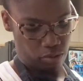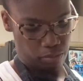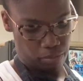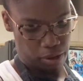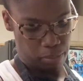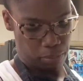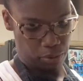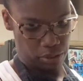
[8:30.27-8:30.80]

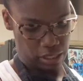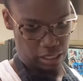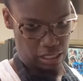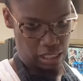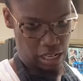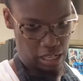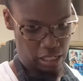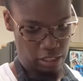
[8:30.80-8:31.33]
pepper does
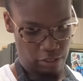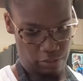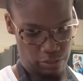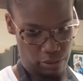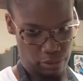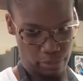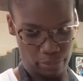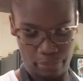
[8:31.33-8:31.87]
not give
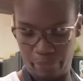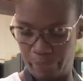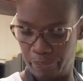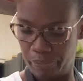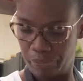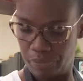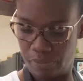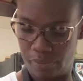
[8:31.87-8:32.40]
you.
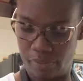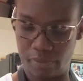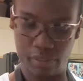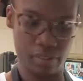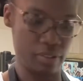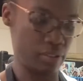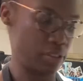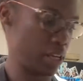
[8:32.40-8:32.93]

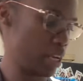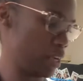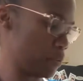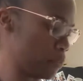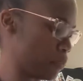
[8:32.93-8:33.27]
All right,